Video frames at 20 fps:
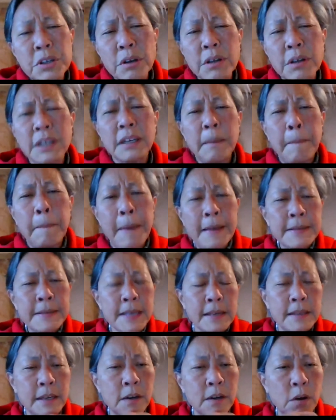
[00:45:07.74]
depends, I
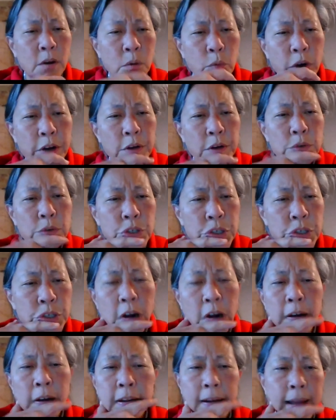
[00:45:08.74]
think, on where you
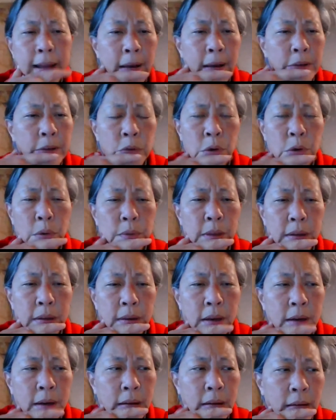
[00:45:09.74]
started out.
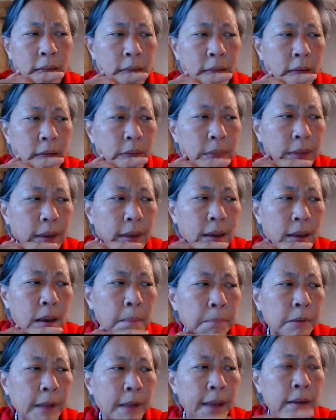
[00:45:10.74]
The
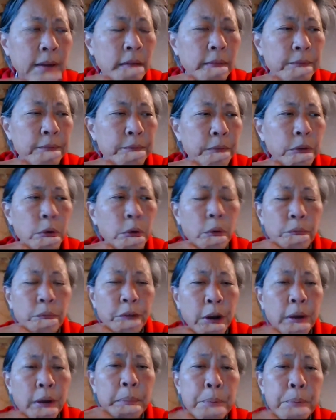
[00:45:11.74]
complaint of,
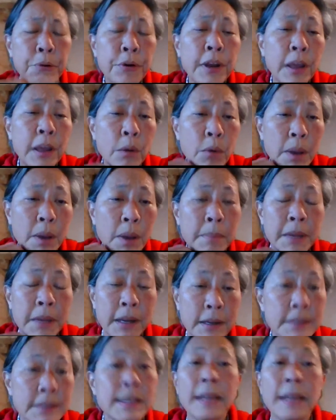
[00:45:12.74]
very pretty women
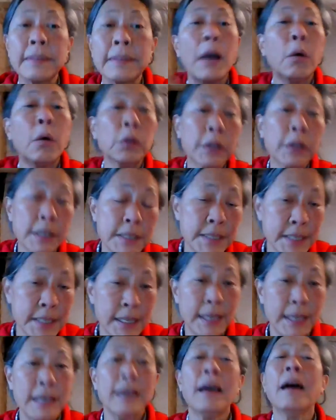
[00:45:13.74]
is that they only
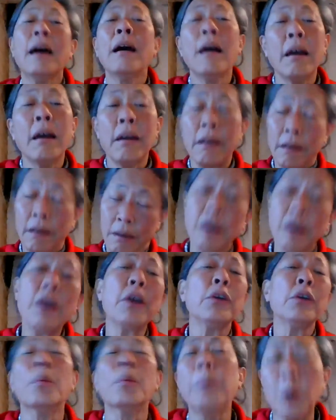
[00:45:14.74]
see
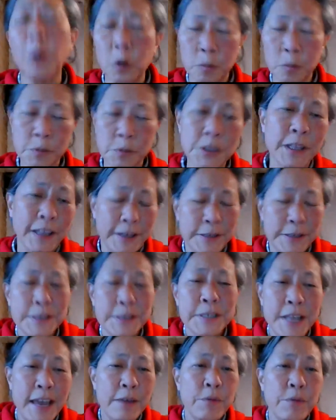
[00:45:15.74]
your boobs, let us
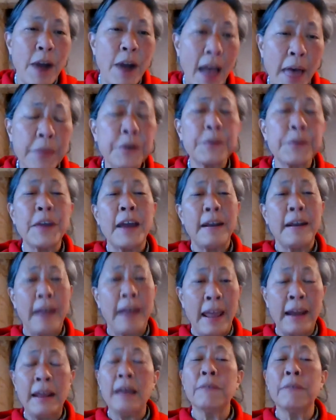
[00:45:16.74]
say, rather than
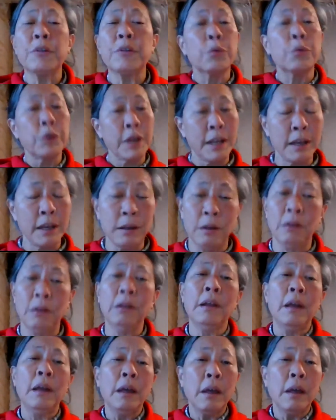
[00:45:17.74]
any of the real
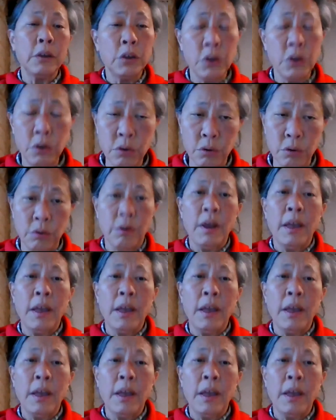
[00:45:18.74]
you're